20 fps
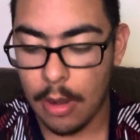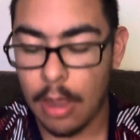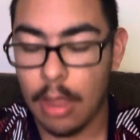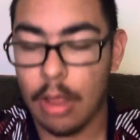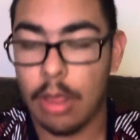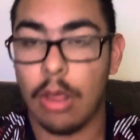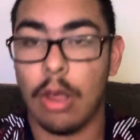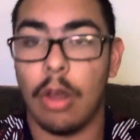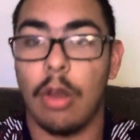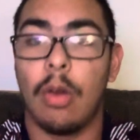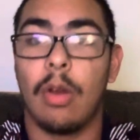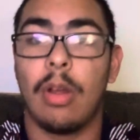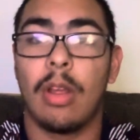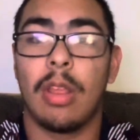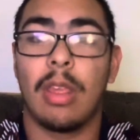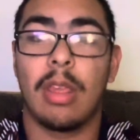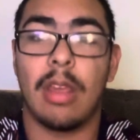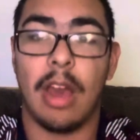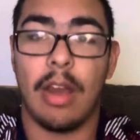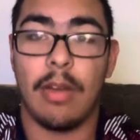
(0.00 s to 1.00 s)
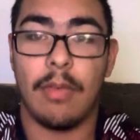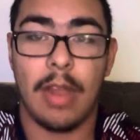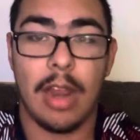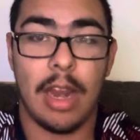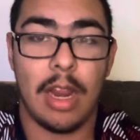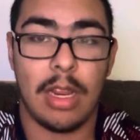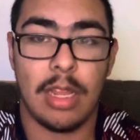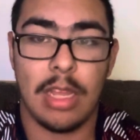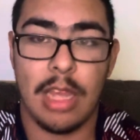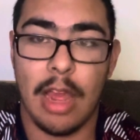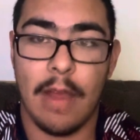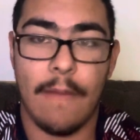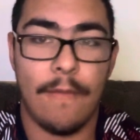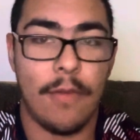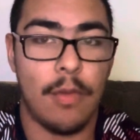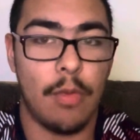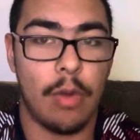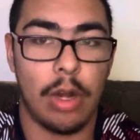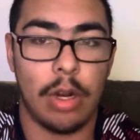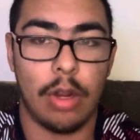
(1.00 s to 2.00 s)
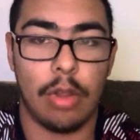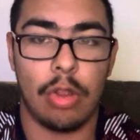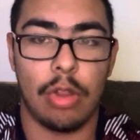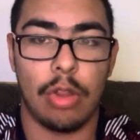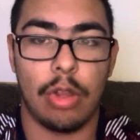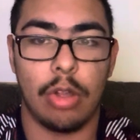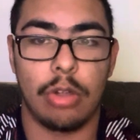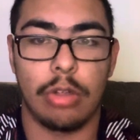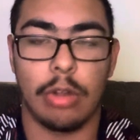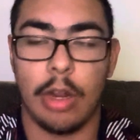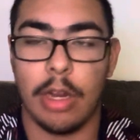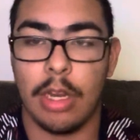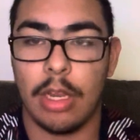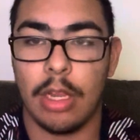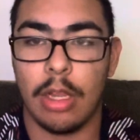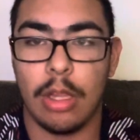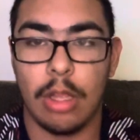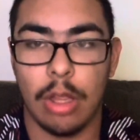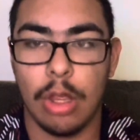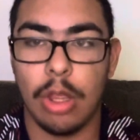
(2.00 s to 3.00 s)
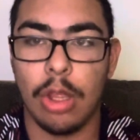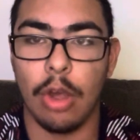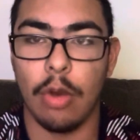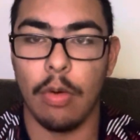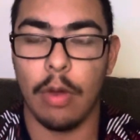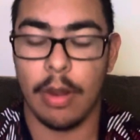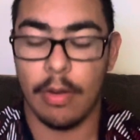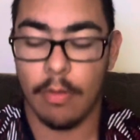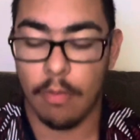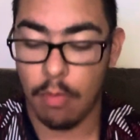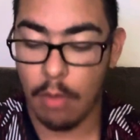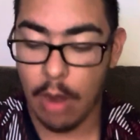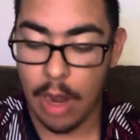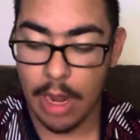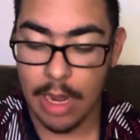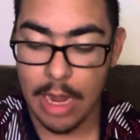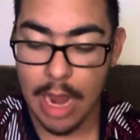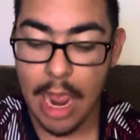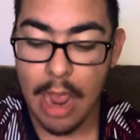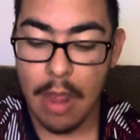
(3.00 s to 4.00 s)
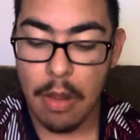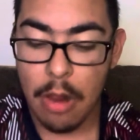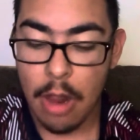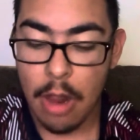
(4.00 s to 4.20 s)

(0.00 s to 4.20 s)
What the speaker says: So, Hassan Reddick, if you want to go to Detroit, do it right now.